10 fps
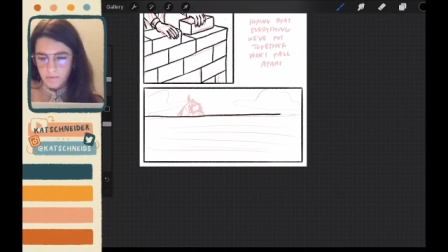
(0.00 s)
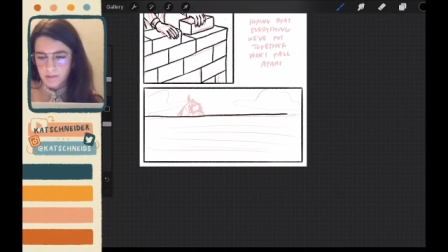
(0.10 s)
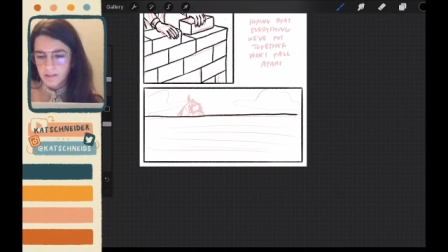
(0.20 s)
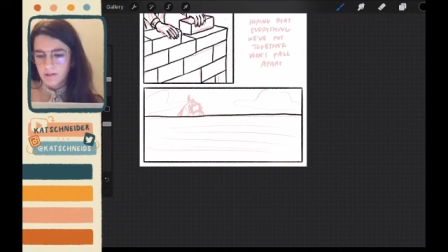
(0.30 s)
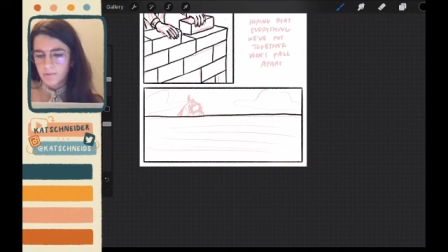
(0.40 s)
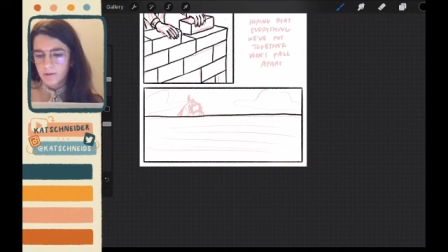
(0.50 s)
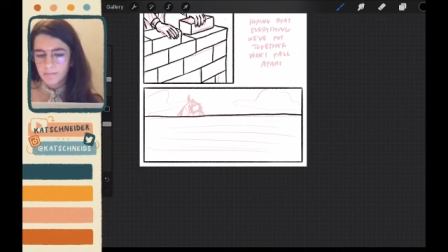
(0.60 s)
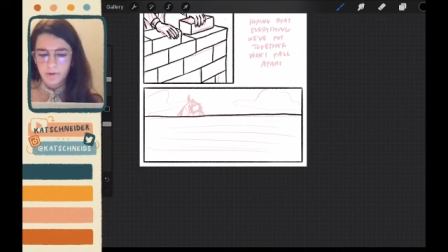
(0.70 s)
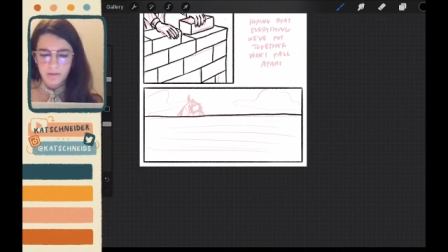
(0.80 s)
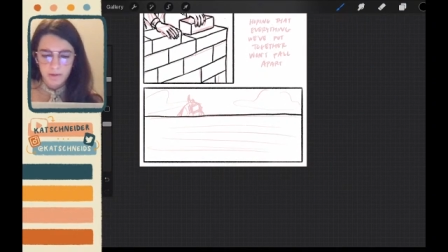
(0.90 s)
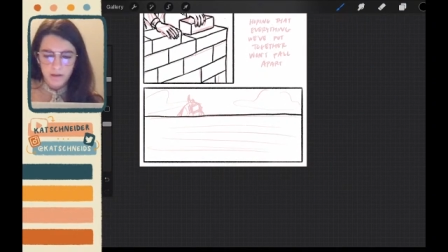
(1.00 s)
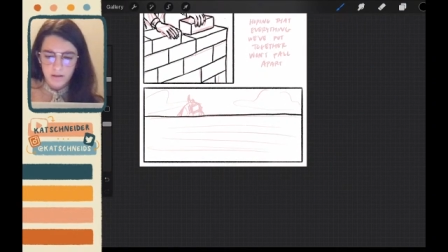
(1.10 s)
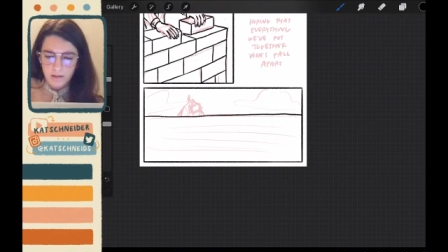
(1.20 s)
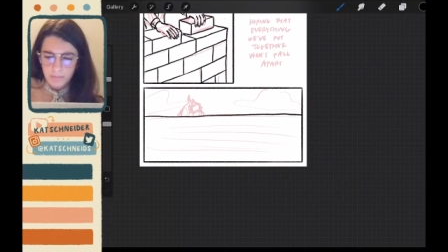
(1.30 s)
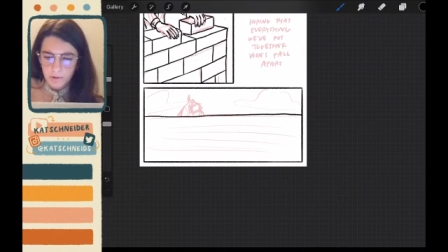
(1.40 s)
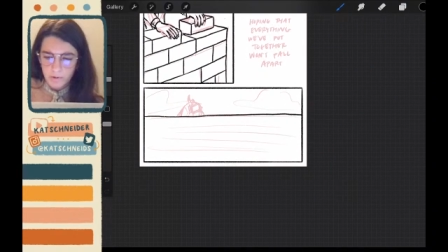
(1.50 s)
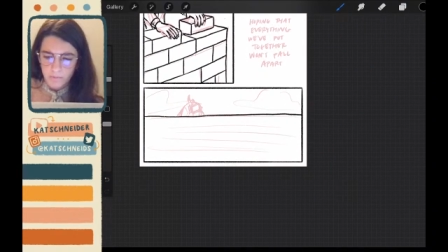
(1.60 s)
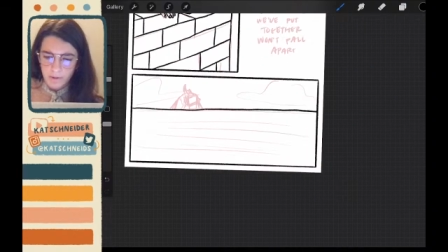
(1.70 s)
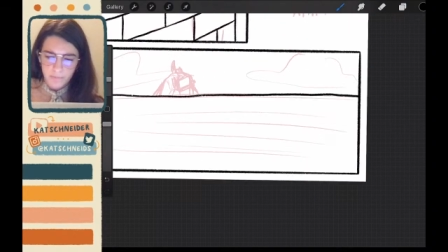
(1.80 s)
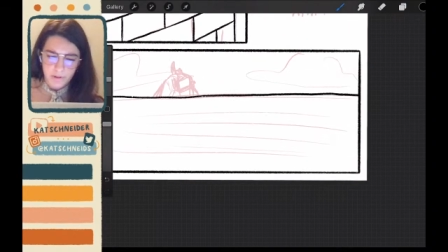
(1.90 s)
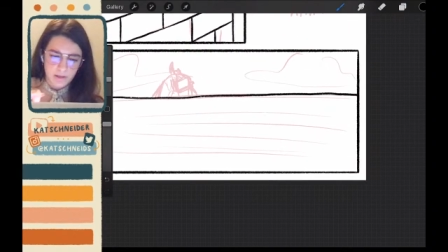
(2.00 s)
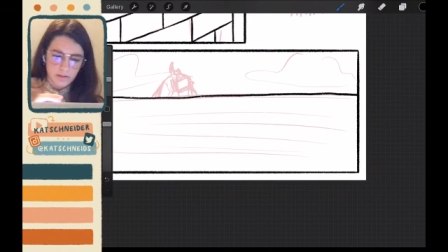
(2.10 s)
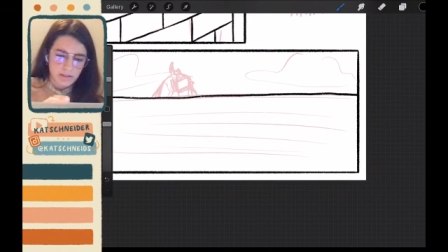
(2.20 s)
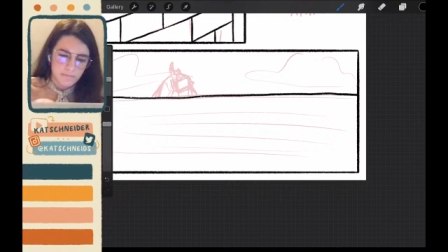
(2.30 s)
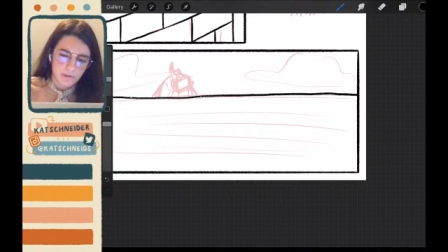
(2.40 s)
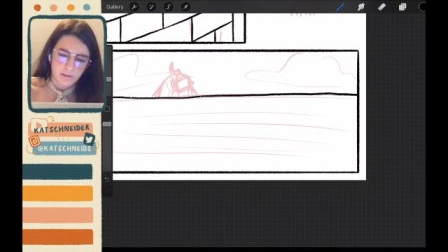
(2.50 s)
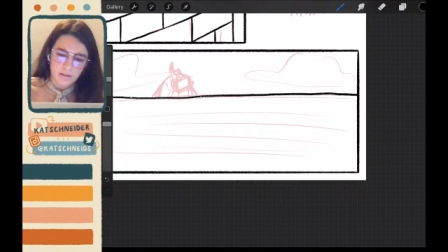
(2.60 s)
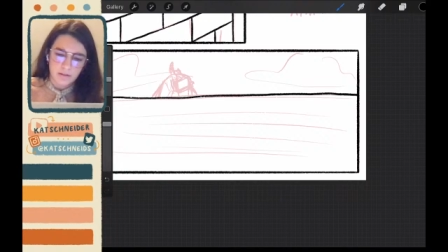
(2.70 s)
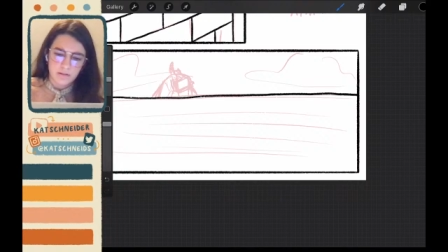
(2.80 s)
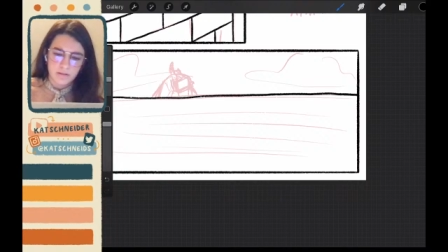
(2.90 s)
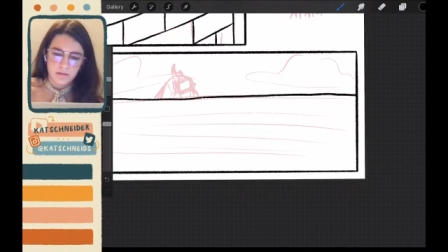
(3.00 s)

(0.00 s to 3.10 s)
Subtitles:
which you know what, I'm probably gonna end up going with, but then I'll just fill in